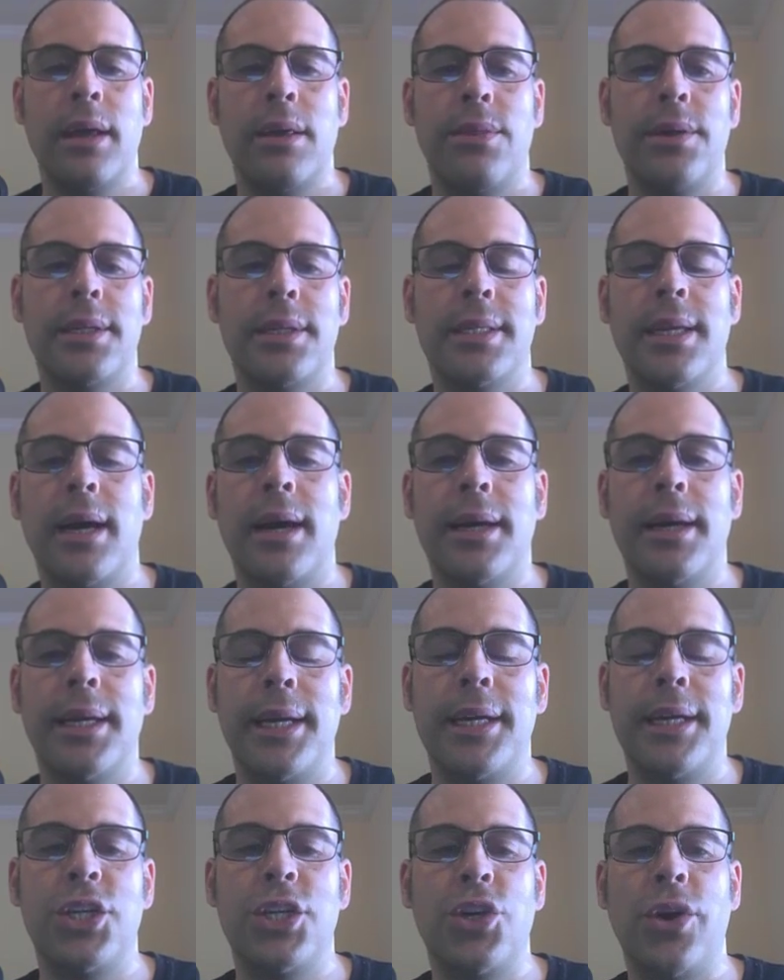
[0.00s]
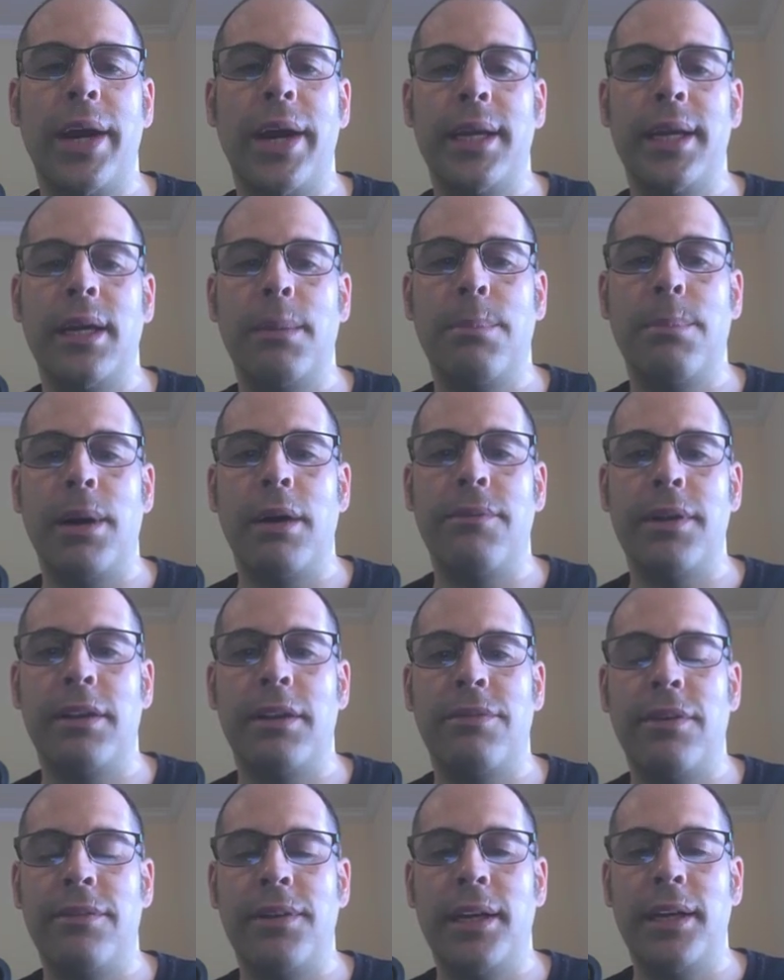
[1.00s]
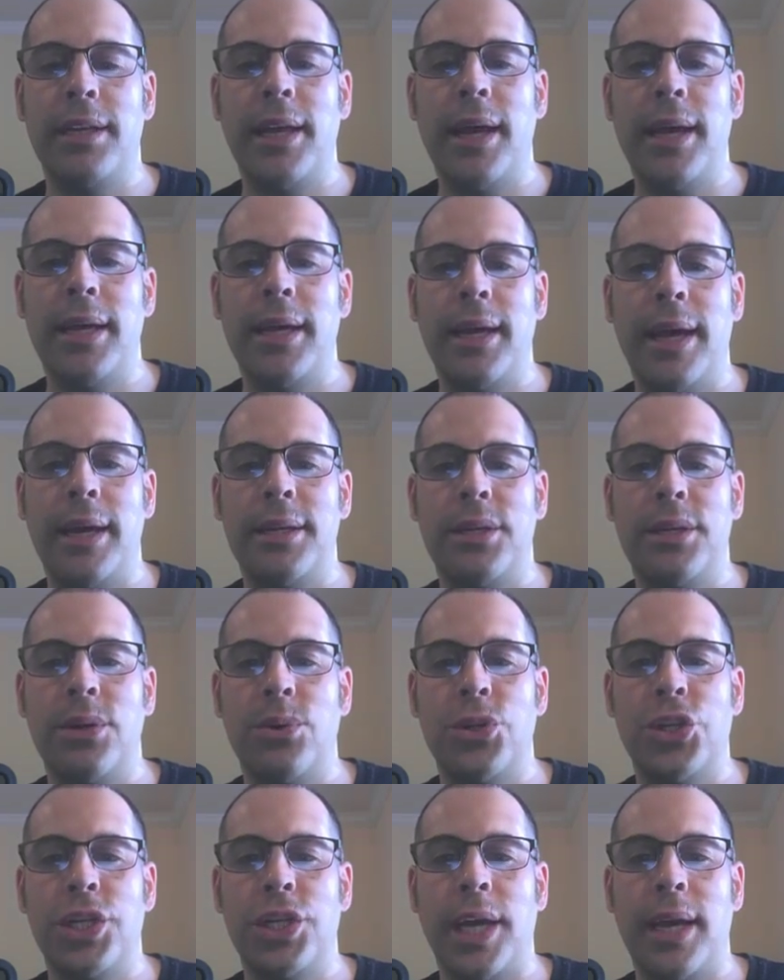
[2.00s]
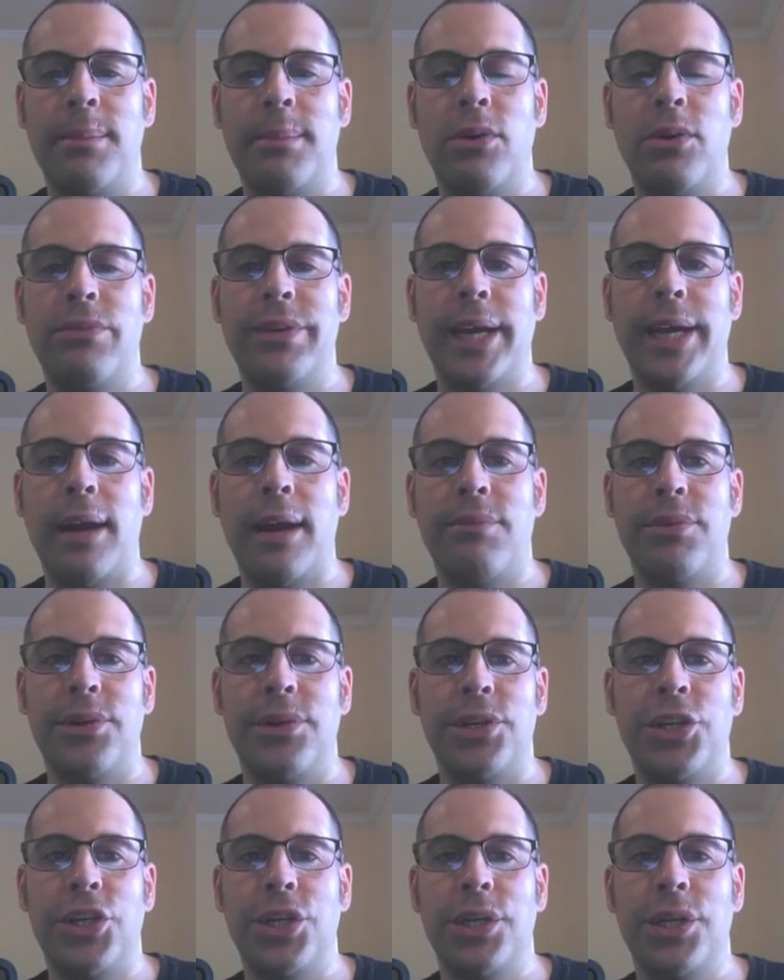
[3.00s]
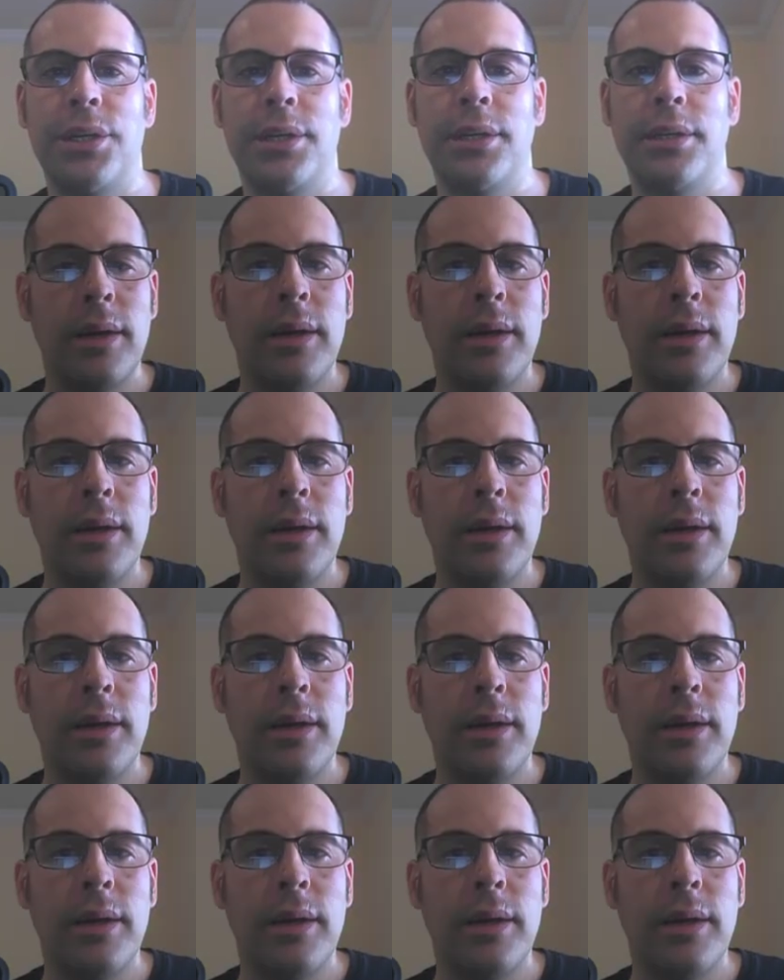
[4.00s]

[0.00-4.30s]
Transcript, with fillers: The stock is trading above its 50-day and 200-day moving average.